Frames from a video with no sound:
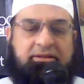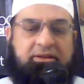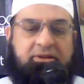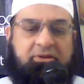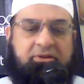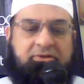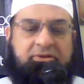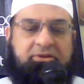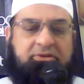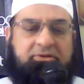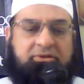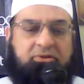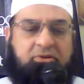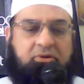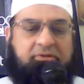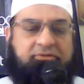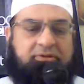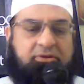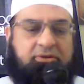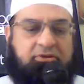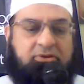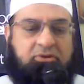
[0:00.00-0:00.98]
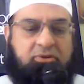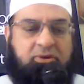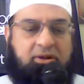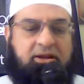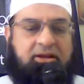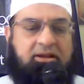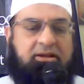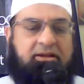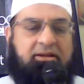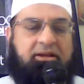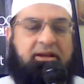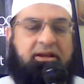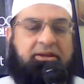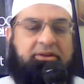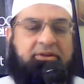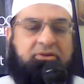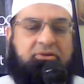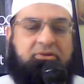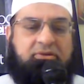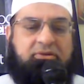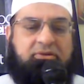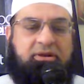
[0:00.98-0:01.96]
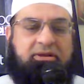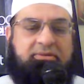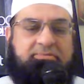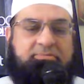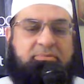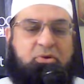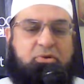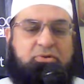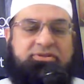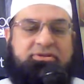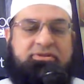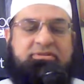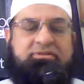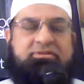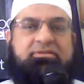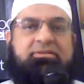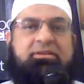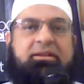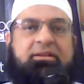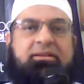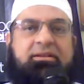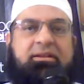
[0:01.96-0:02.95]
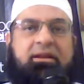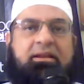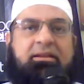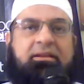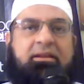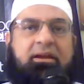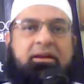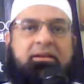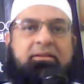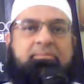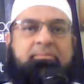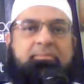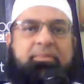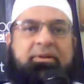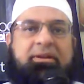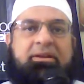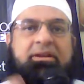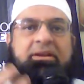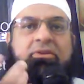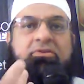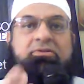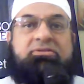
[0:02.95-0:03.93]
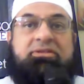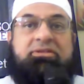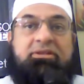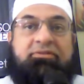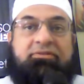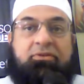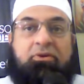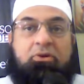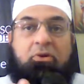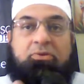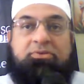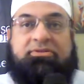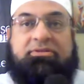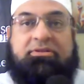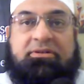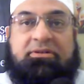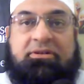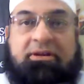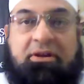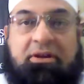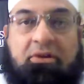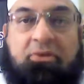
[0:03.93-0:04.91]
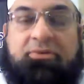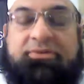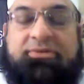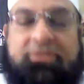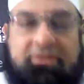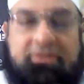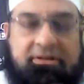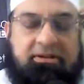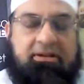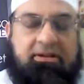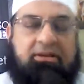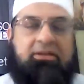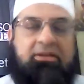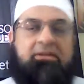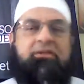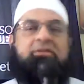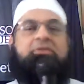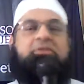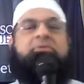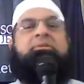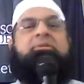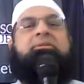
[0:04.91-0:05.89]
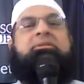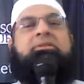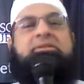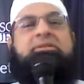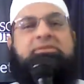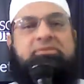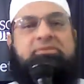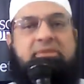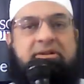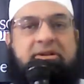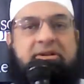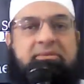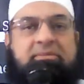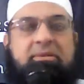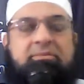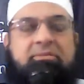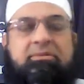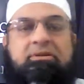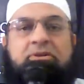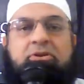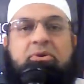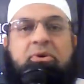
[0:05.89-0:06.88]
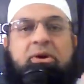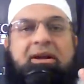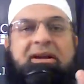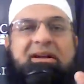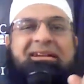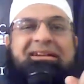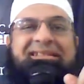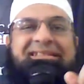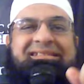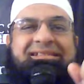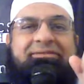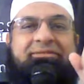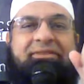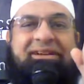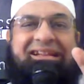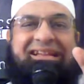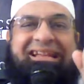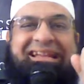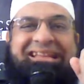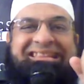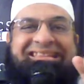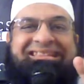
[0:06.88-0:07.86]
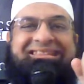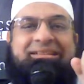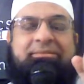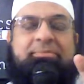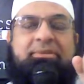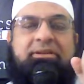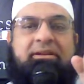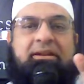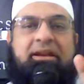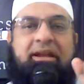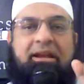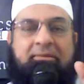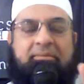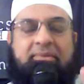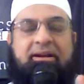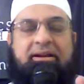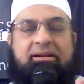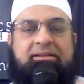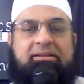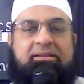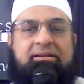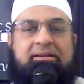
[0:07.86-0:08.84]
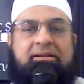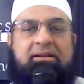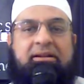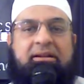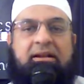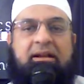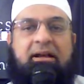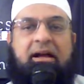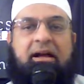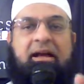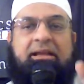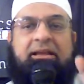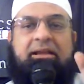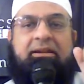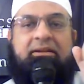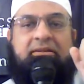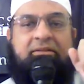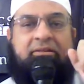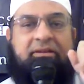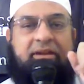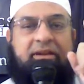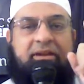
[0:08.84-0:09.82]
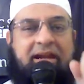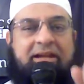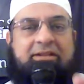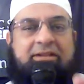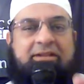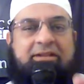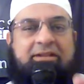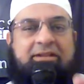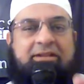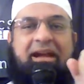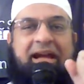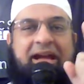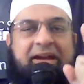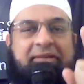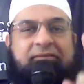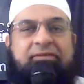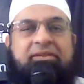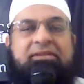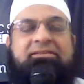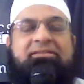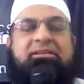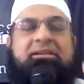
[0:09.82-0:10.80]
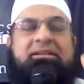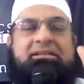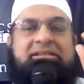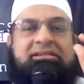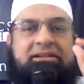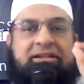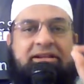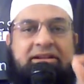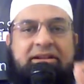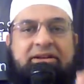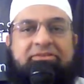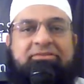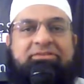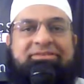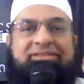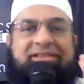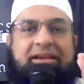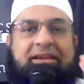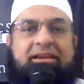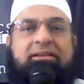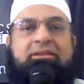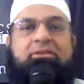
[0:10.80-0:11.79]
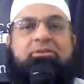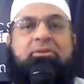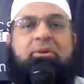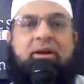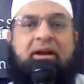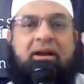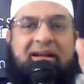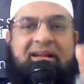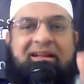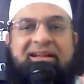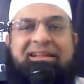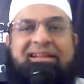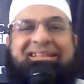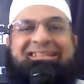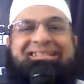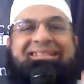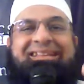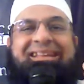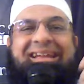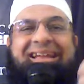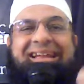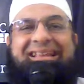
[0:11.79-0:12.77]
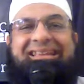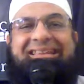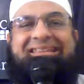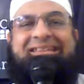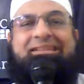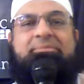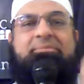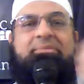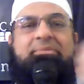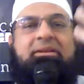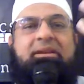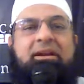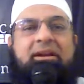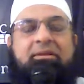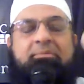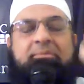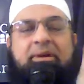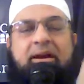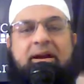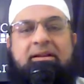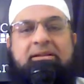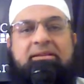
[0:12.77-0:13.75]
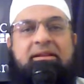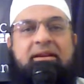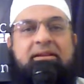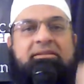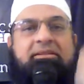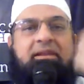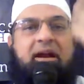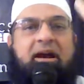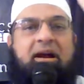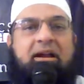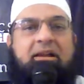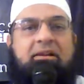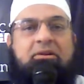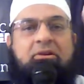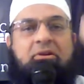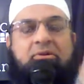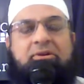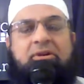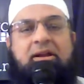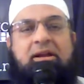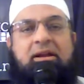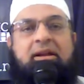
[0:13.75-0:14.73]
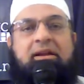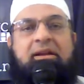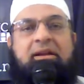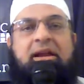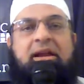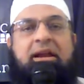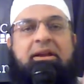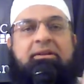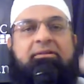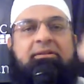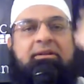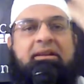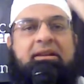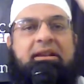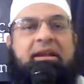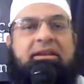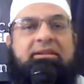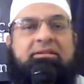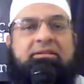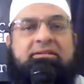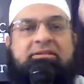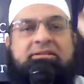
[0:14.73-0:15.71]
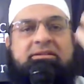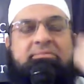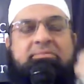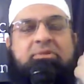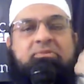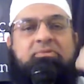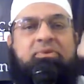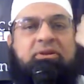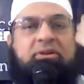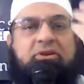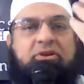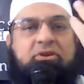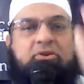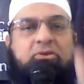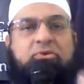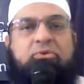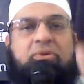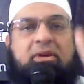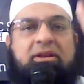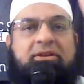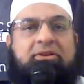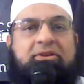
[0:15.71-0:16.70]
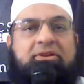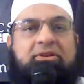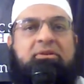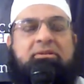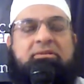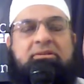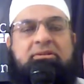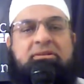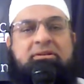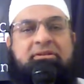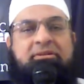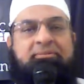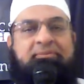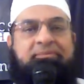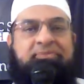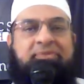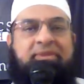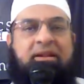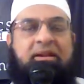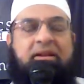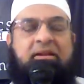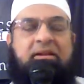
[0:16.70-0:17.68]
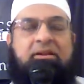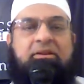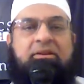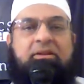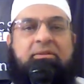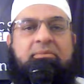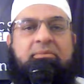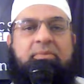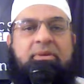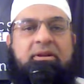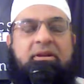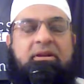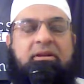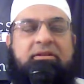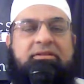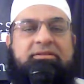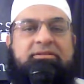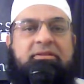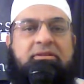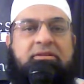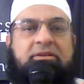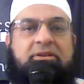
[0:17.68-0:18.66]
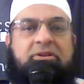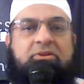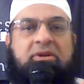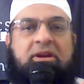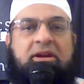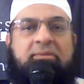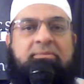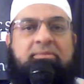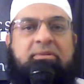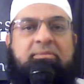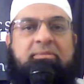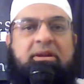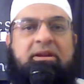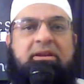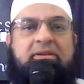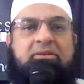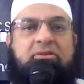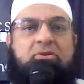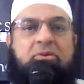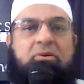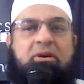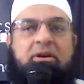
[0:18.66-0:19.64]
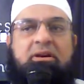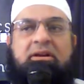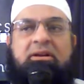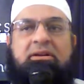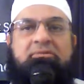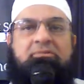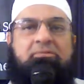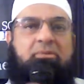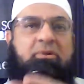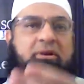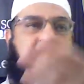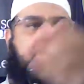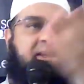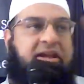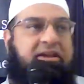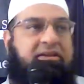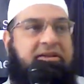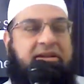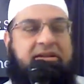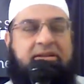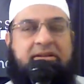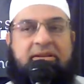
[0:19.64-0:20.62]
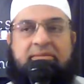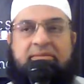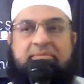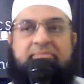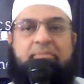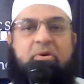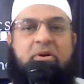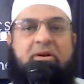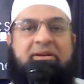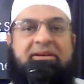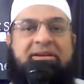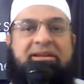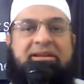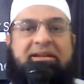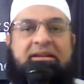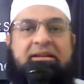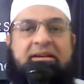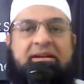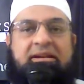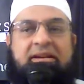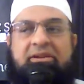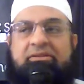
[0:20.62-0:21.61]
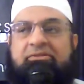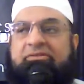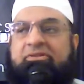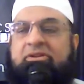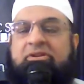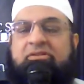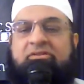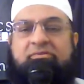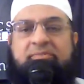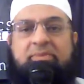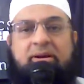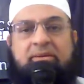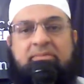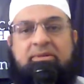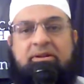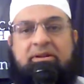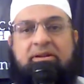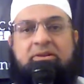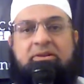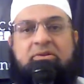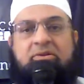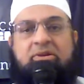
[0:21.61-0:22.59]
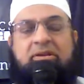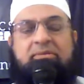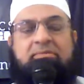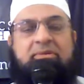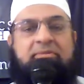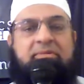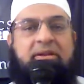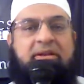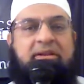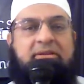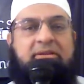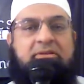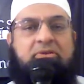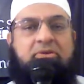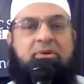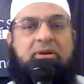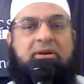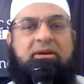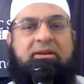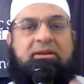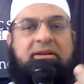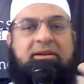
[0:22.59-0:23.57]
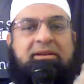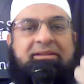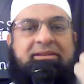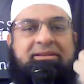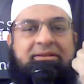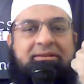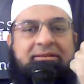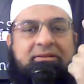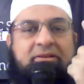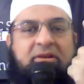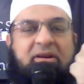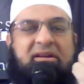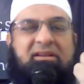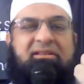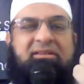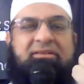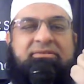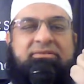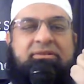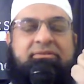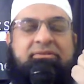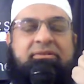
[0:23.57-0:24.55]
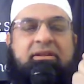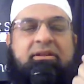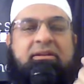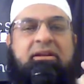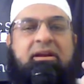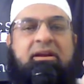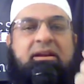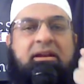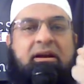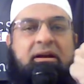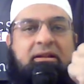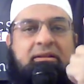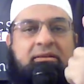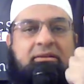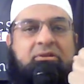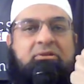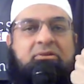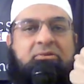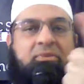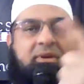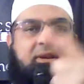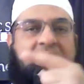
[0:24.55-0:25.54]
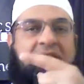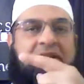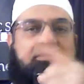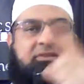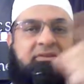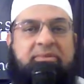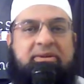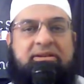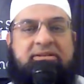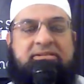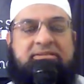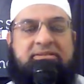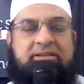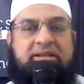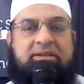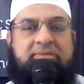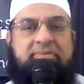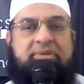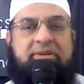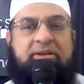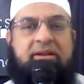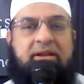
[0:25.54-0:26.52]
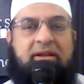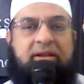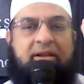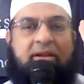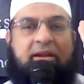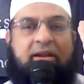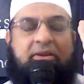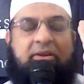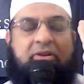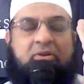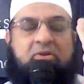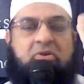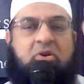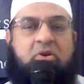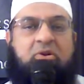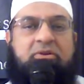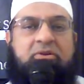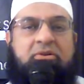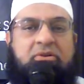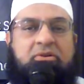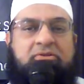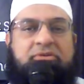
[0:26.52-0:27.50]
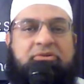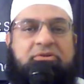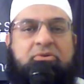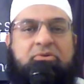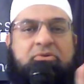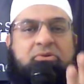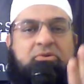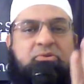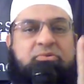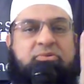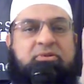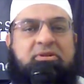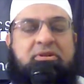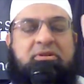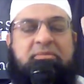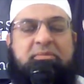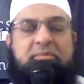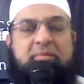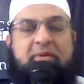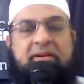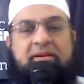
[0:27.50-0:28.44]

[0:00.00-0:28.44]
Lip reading: your dua and your emotions, and bringing yourself closer and closer to Allah. Remember, dua is a very intimate ibadah. I cannot help but emphasize enough saying dua is an intimate ibadah, ta'alluq, a relationship between you and your Allah. Because you can be making dua while in the broad daylight in front of public. You can be making dua in the darkness of the night alone when everybody's sleeping in a corner of your room. You could be